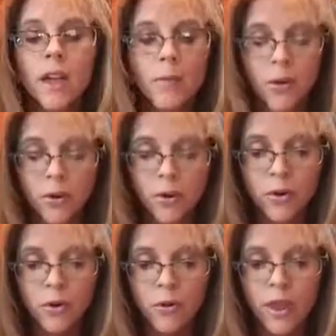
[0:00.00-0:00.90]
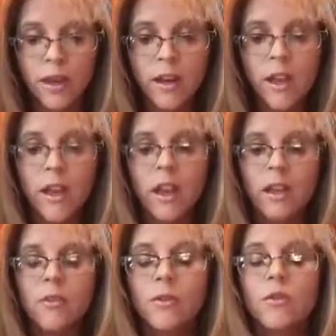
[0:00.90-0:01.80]
time on earth, and
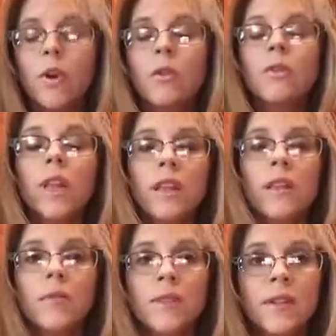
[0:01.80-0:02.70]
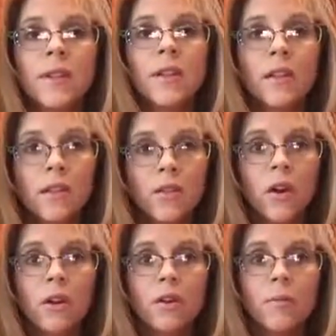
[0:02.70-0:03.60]
don't let them sit in the
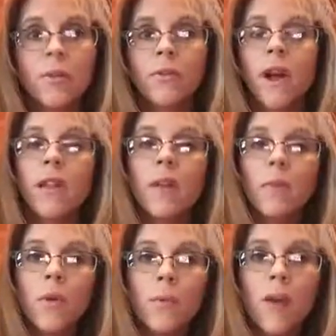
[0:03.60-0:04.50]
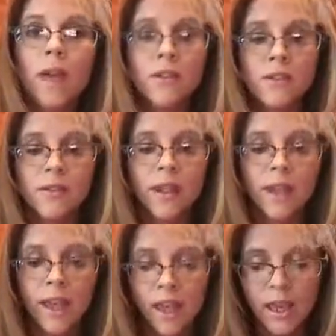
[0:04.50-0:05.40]
dark. Provide them with matches
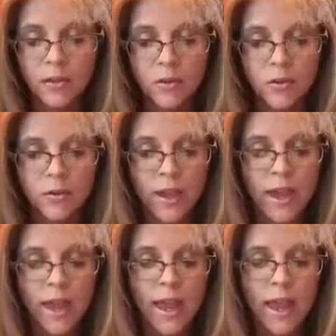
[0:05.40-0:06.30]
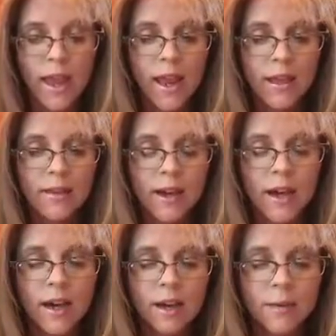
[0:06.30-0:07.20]
and candles. And
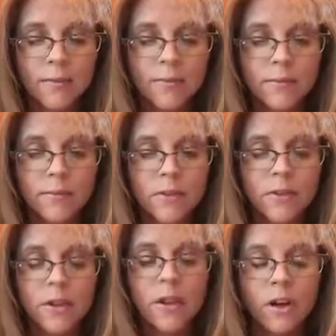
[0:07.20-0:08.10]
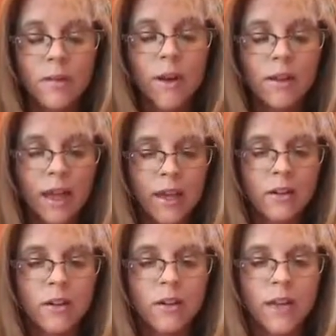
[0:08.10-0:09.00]
she talked about a
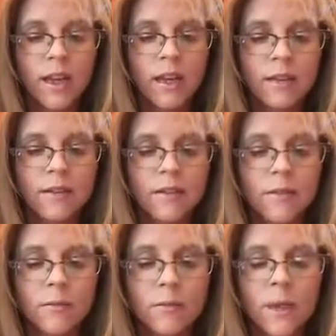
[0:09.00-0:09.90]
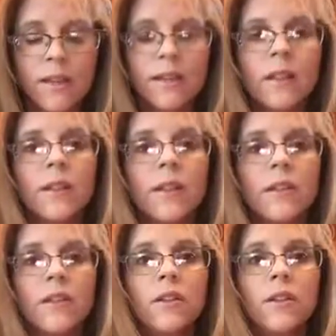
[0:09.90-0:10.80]
letter and
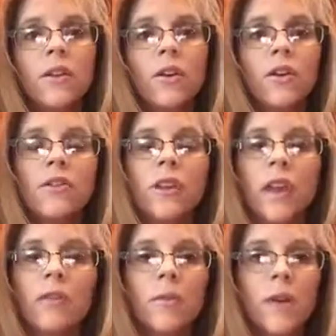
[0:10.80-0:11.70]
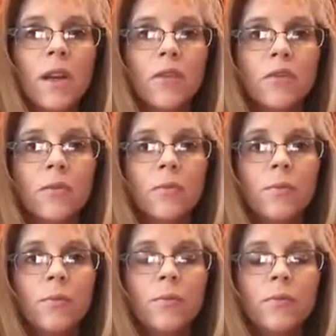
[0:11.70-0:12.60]
basically encouraging everybody to
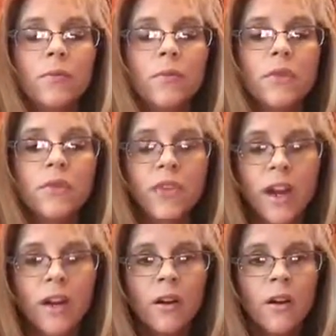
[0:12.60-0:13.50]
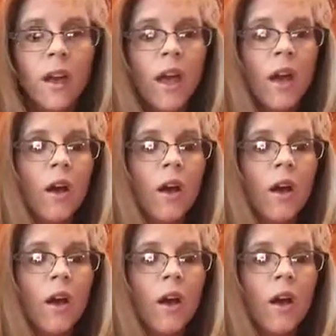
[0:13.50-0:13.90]
share